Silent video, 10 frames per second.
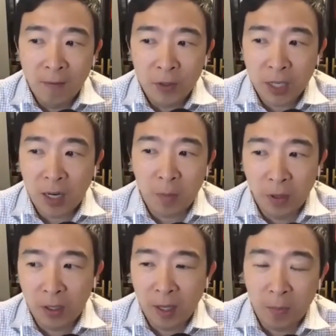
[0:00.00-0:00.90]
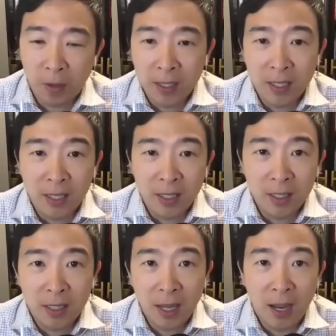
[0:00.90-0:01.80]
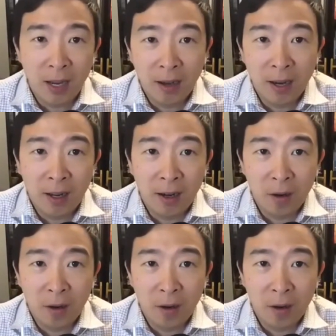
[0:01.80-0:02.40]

stock market prices, and headline